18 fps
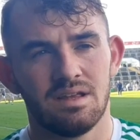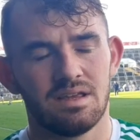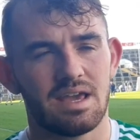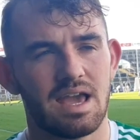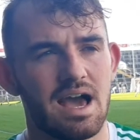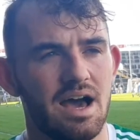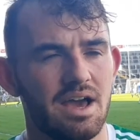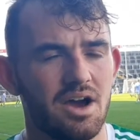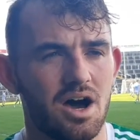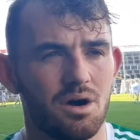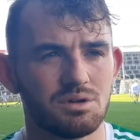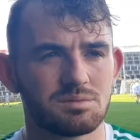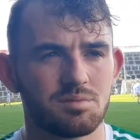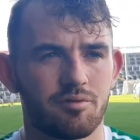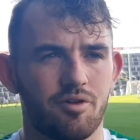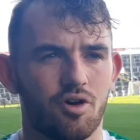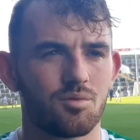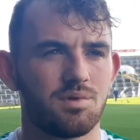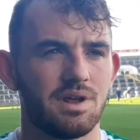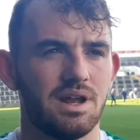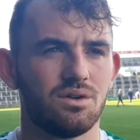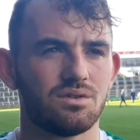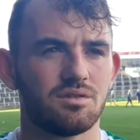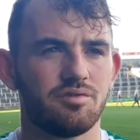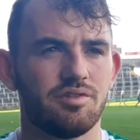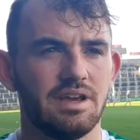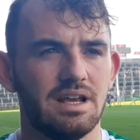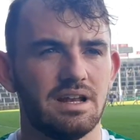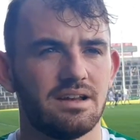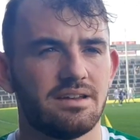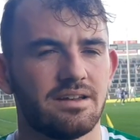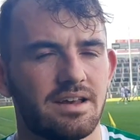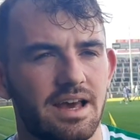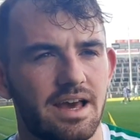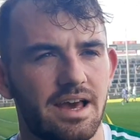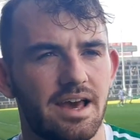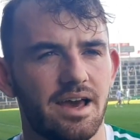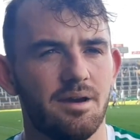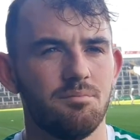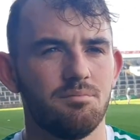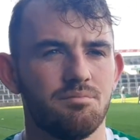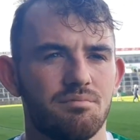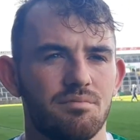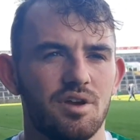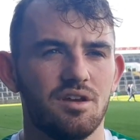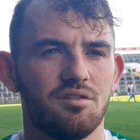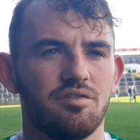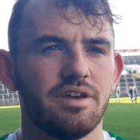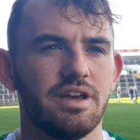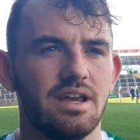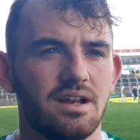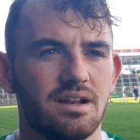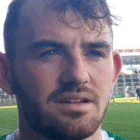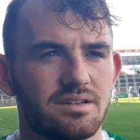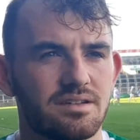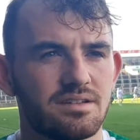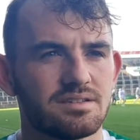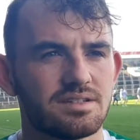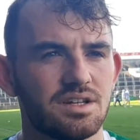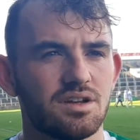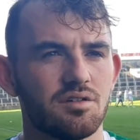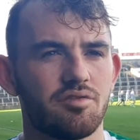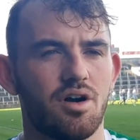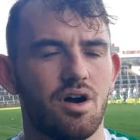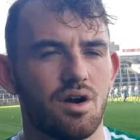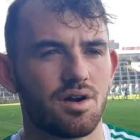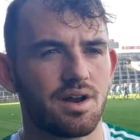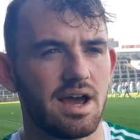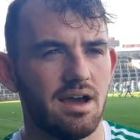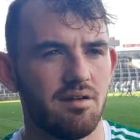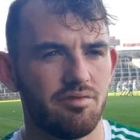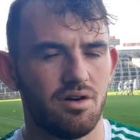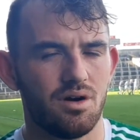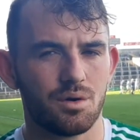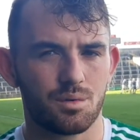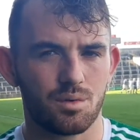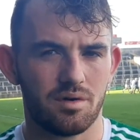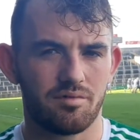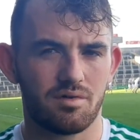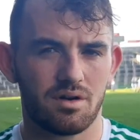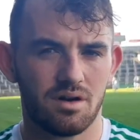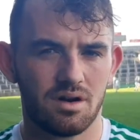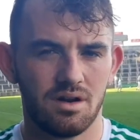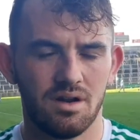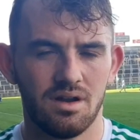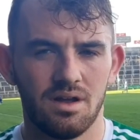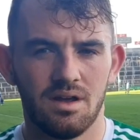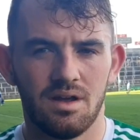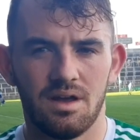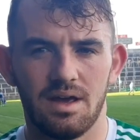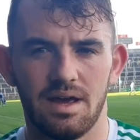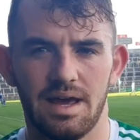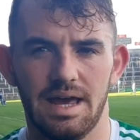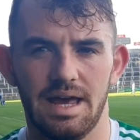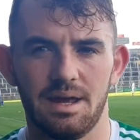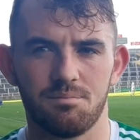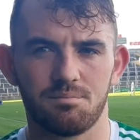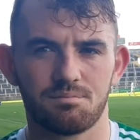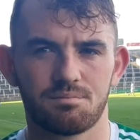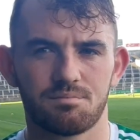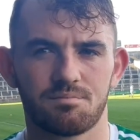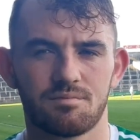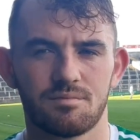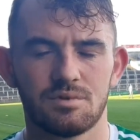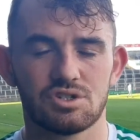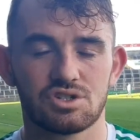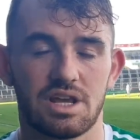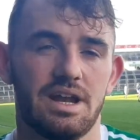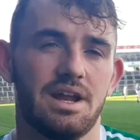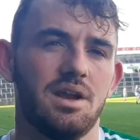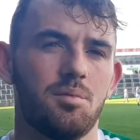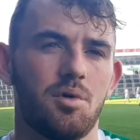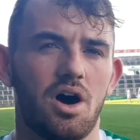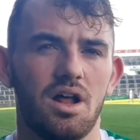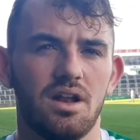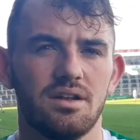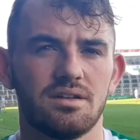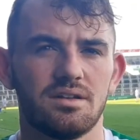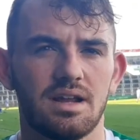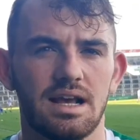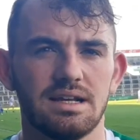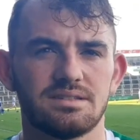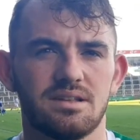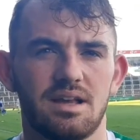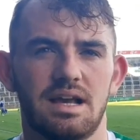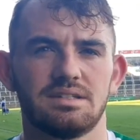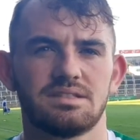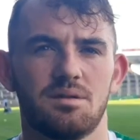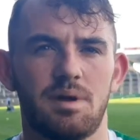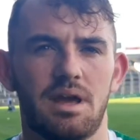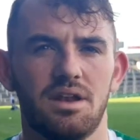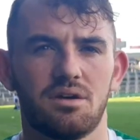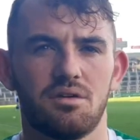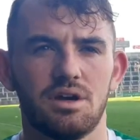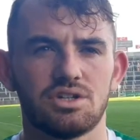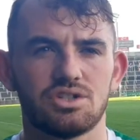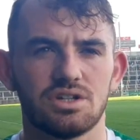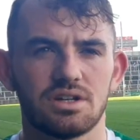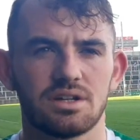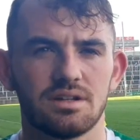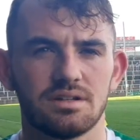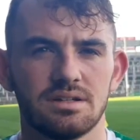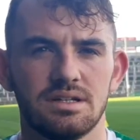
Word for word: Yeah, I always prefer playing out the field, um, midfield, centre forward, half forward, river. Um, just get on the ball and ask, ask the man the question.